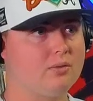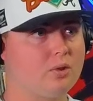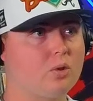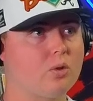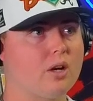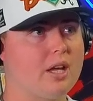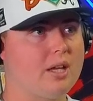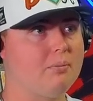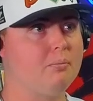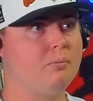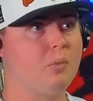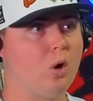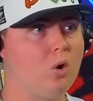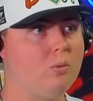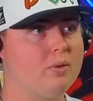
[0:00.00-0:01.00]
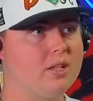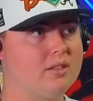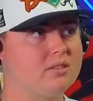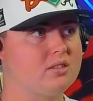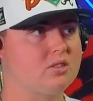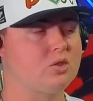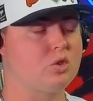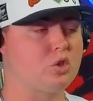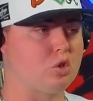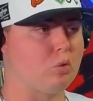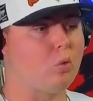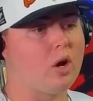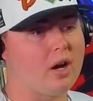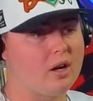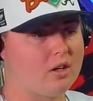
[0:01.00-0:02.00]
of great moments to
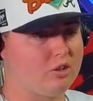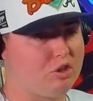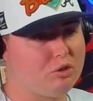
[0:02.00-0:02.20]
where